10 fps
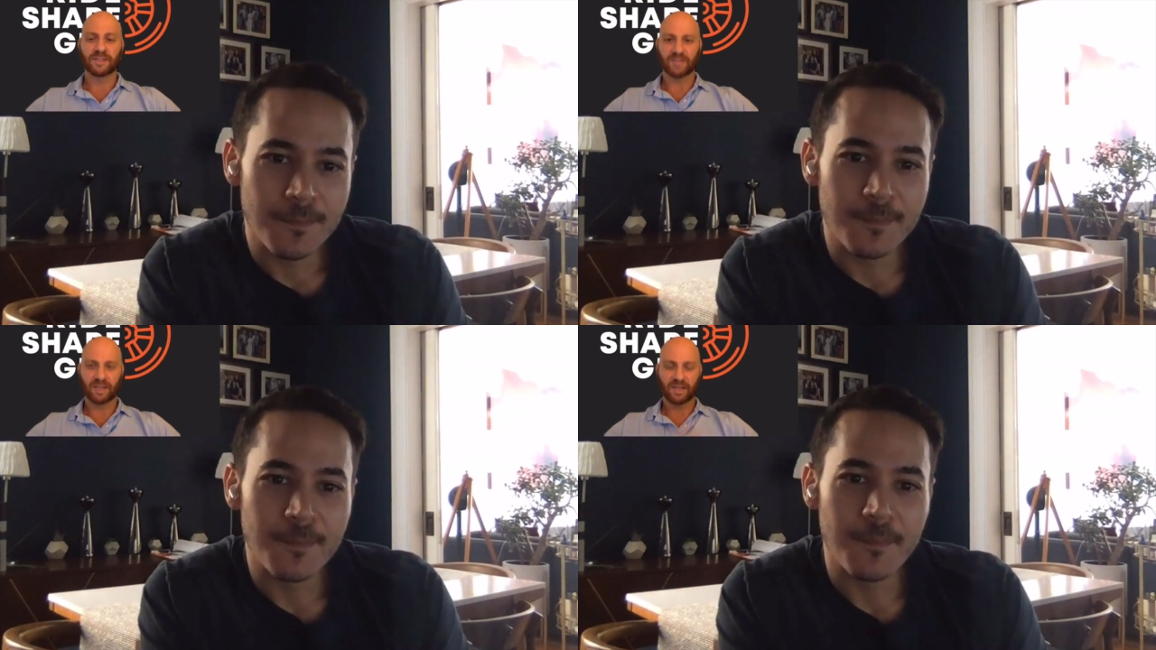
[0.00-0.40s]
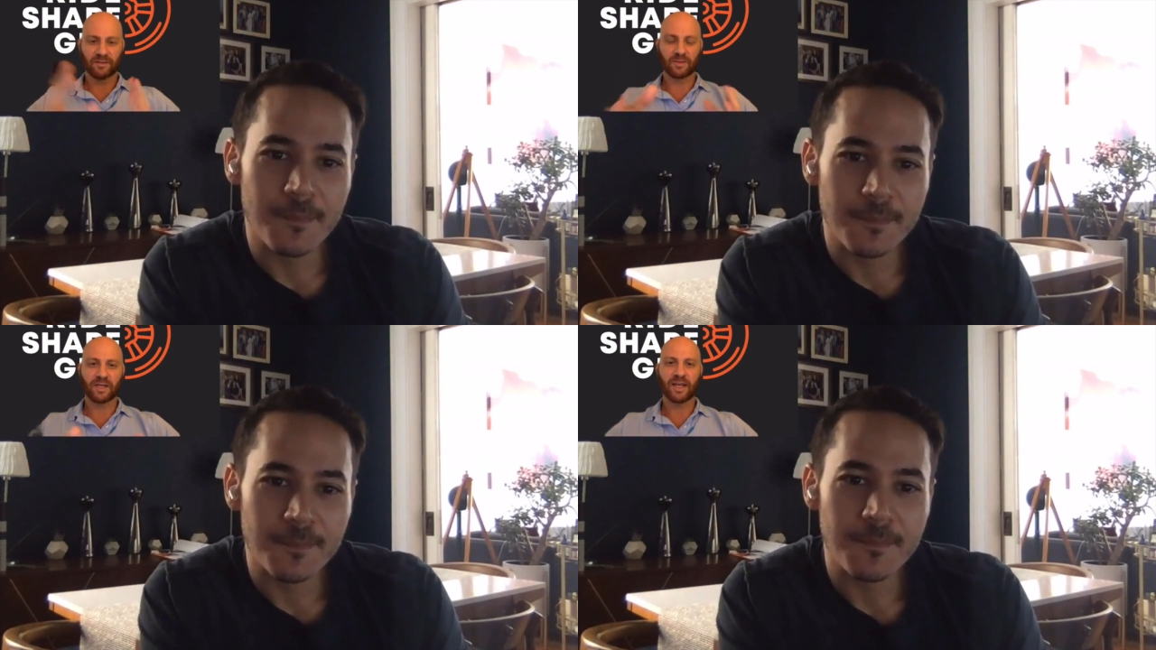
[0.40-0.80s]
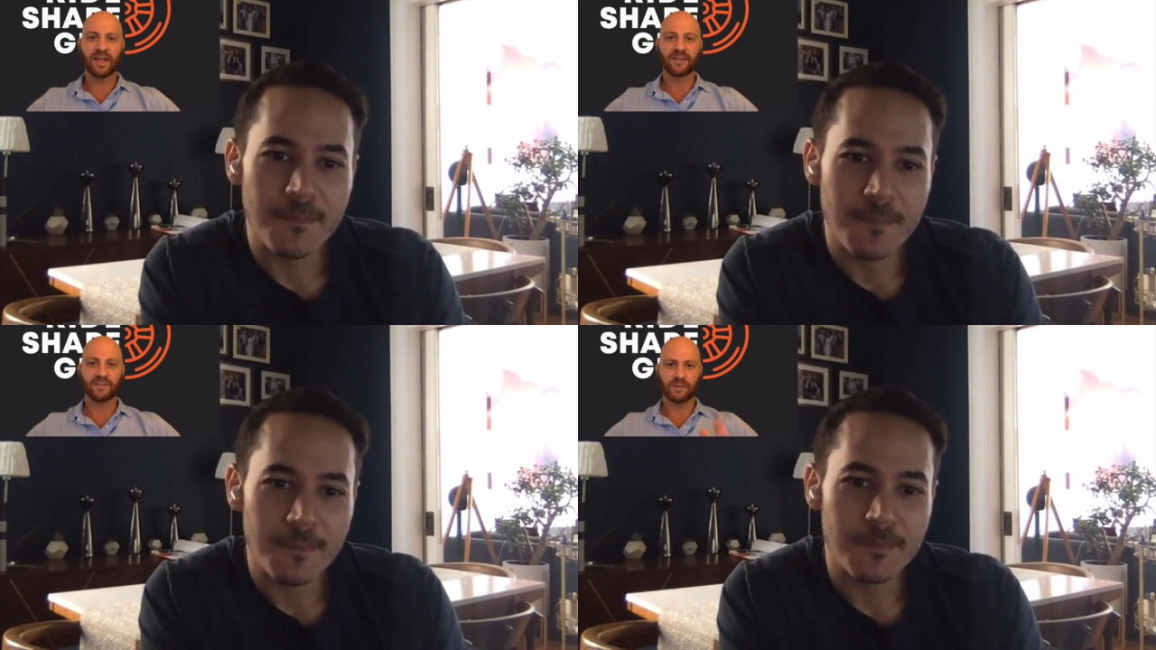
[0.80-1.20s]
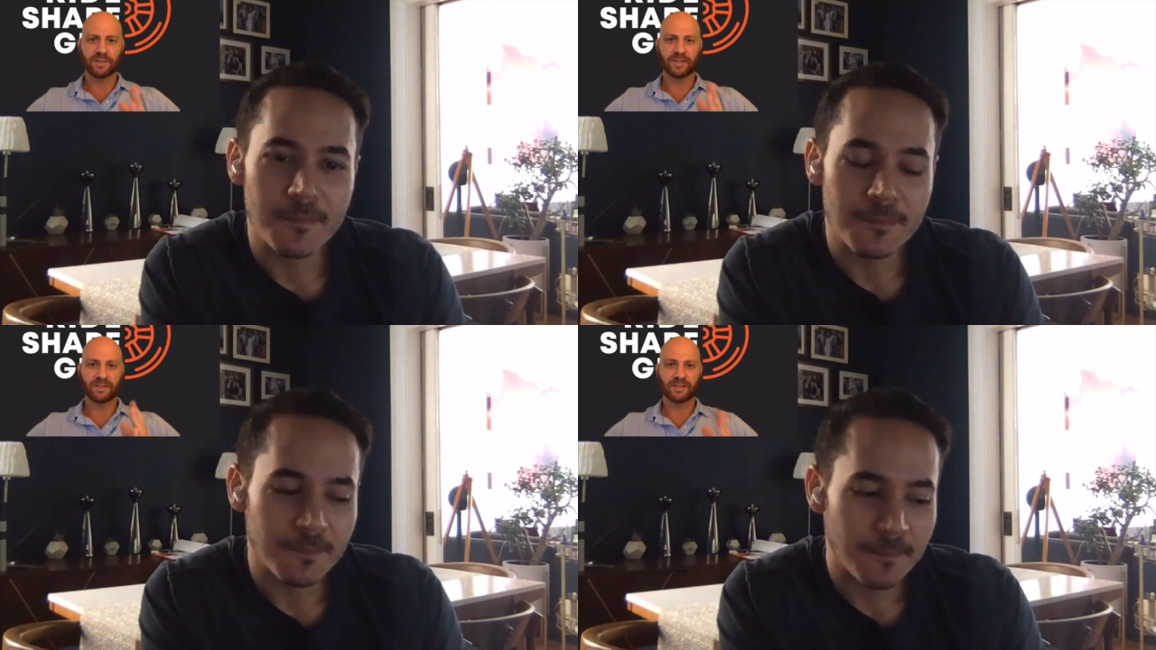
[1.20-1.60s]
Speaker 1: It's like kind of in Manhattan. There's
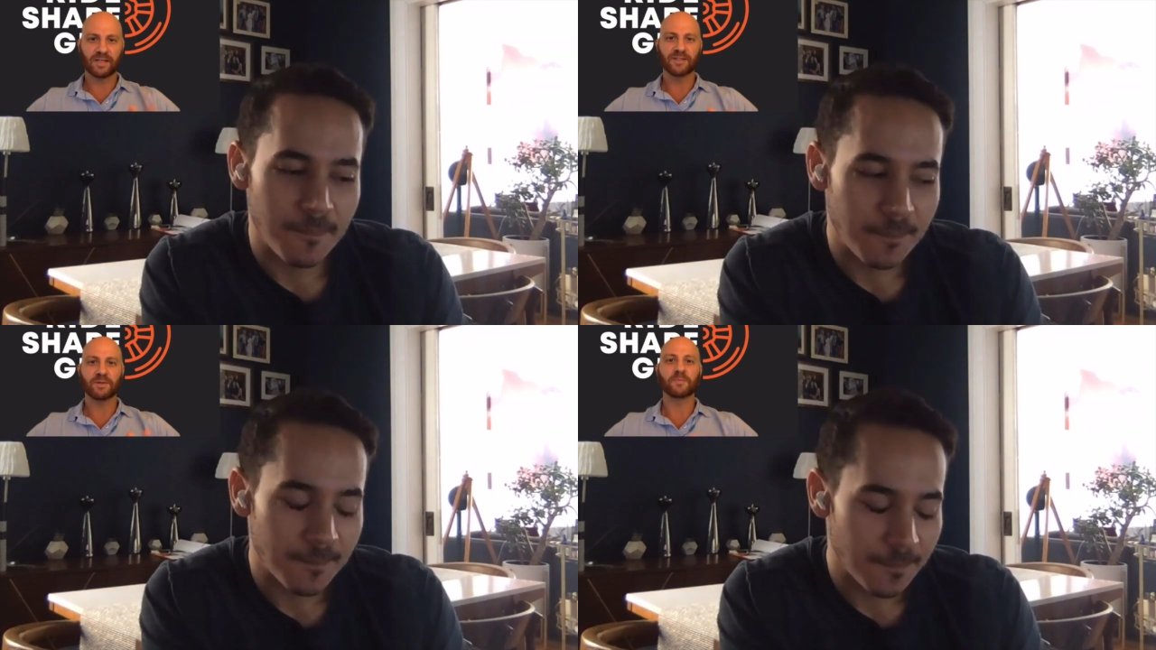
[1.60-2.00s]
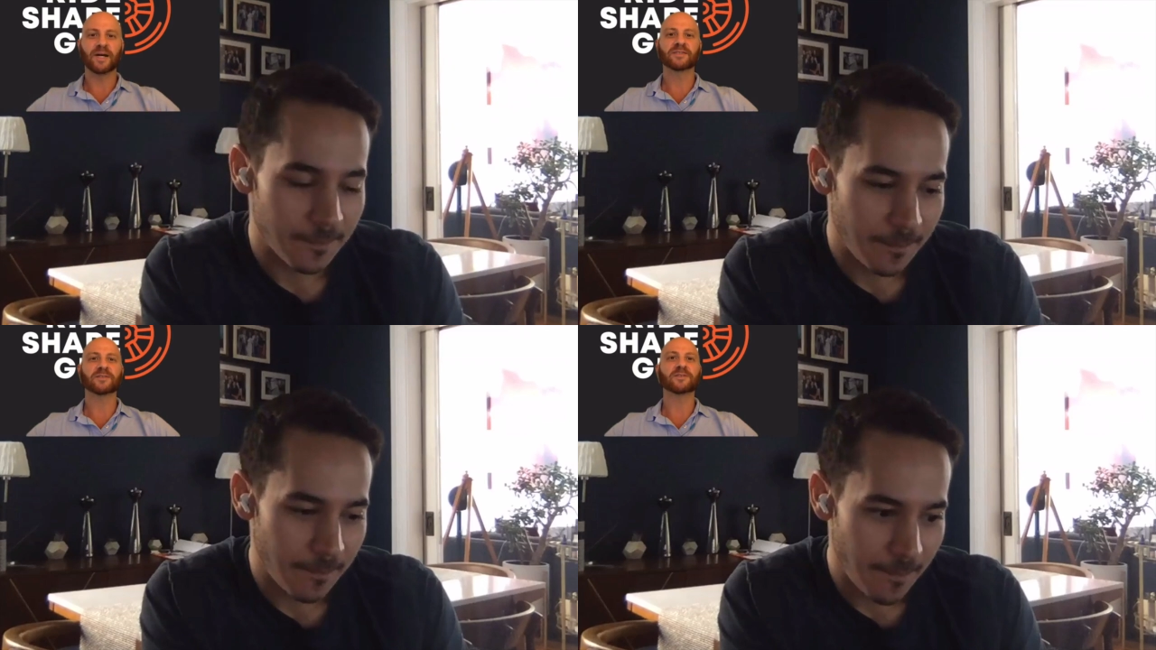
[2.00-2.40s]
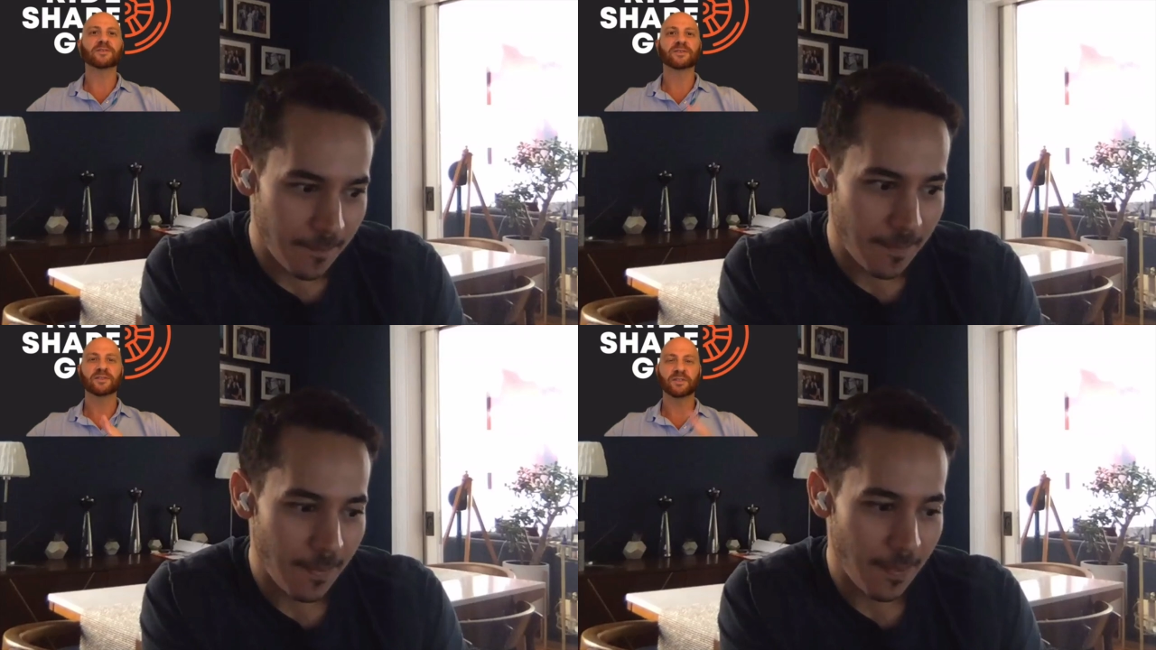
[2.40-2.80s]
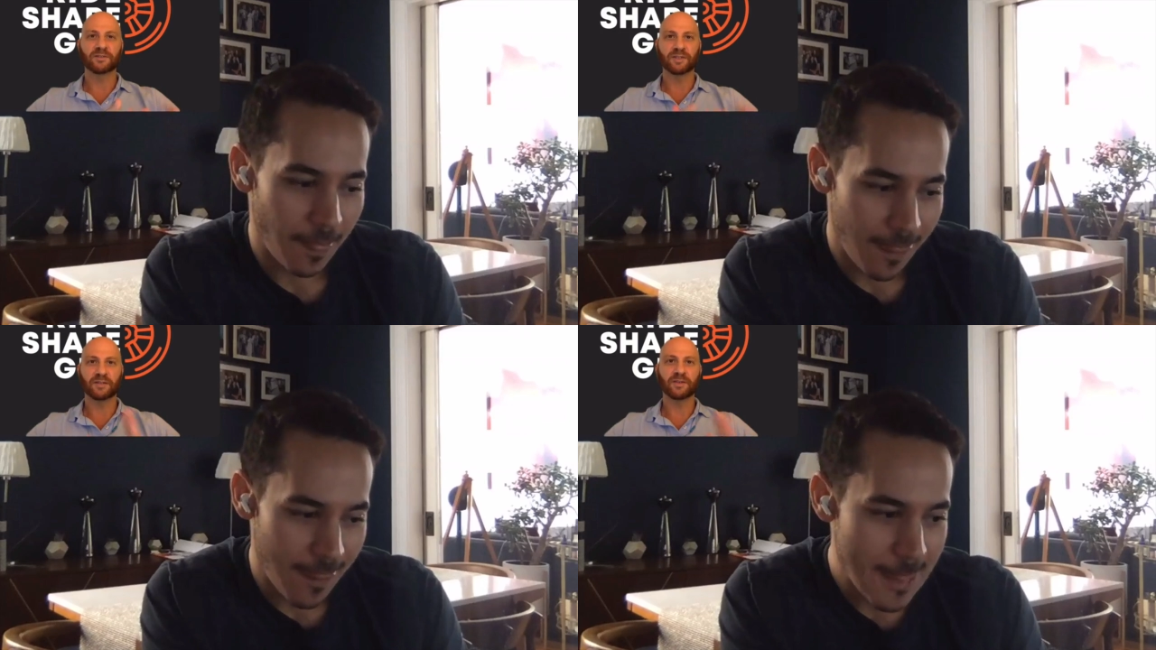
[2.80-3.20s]
always like these guys on bicycles
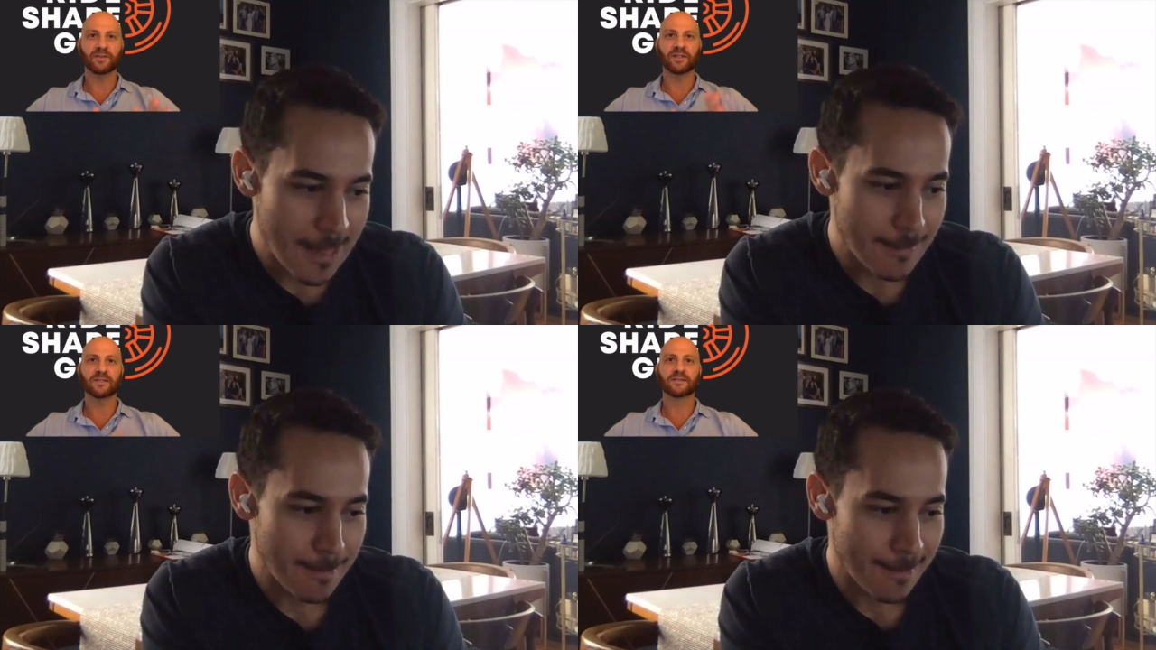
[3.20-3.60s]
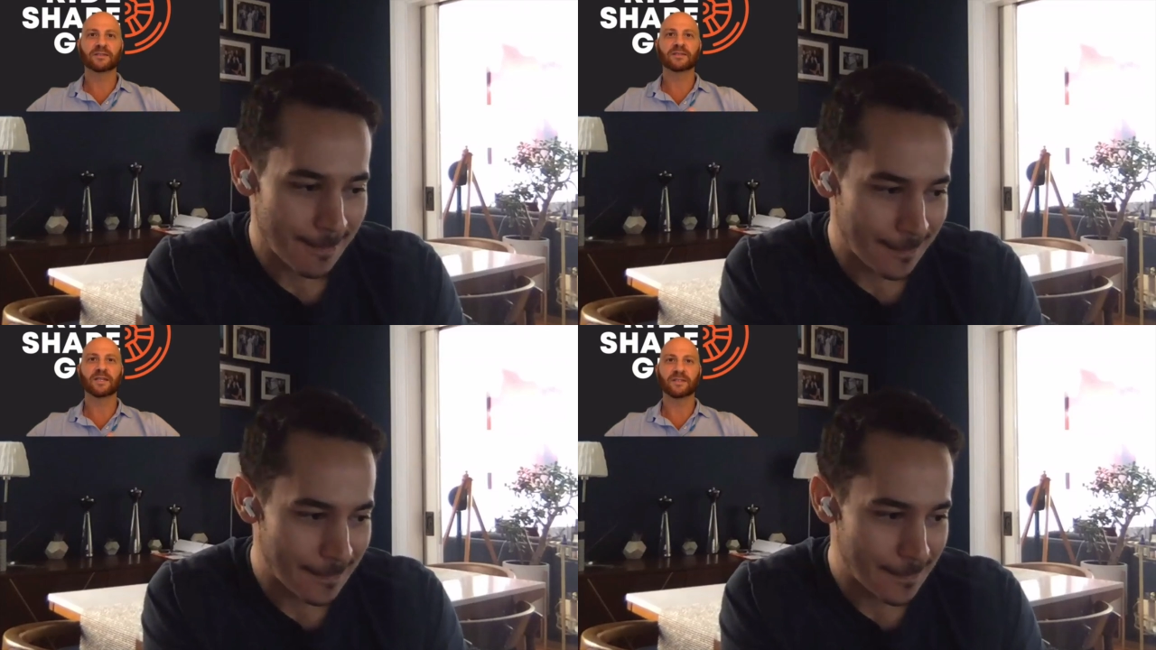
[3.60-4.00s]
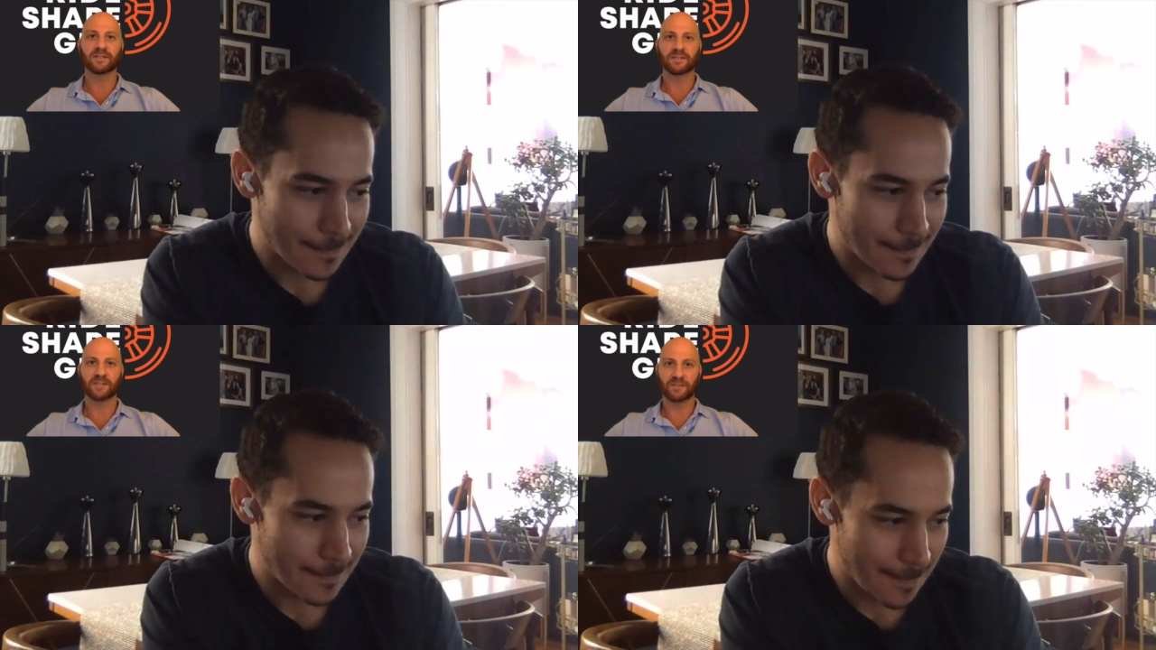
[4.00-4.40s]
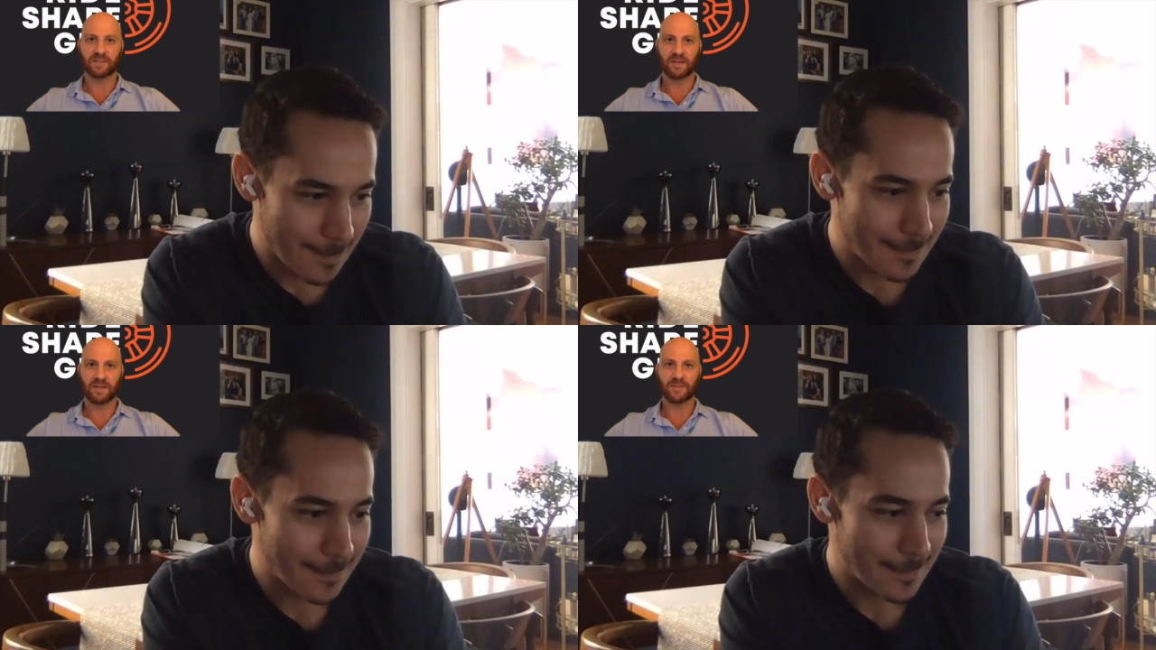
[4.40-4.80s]
delivering everything, kind of to save
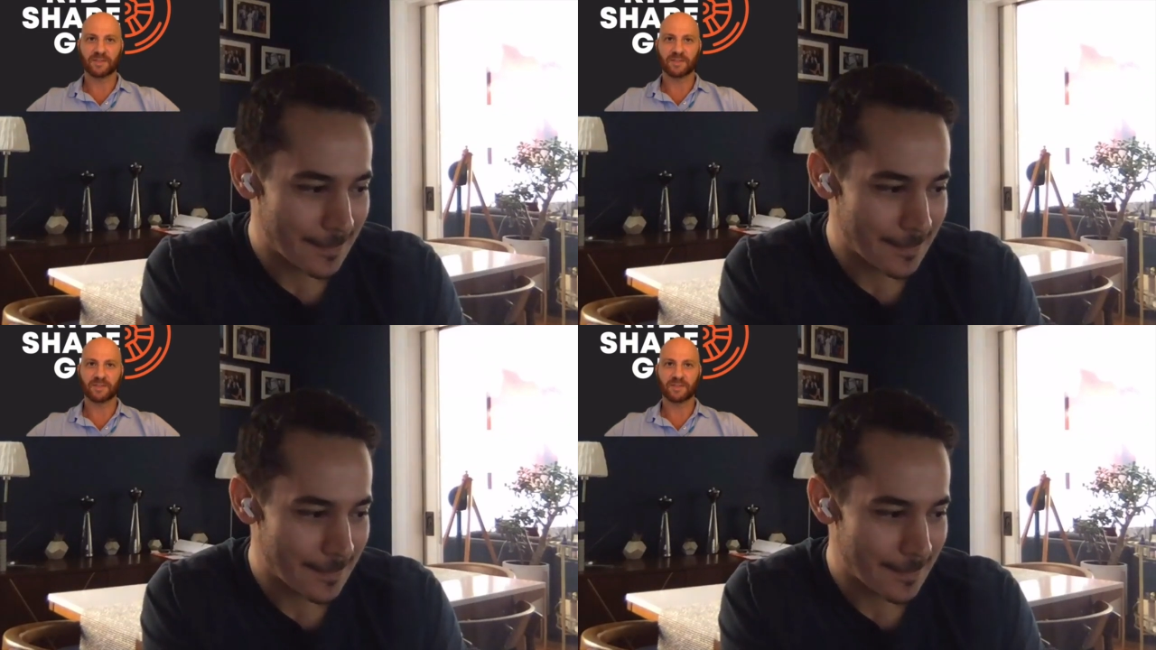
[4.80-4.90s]
time.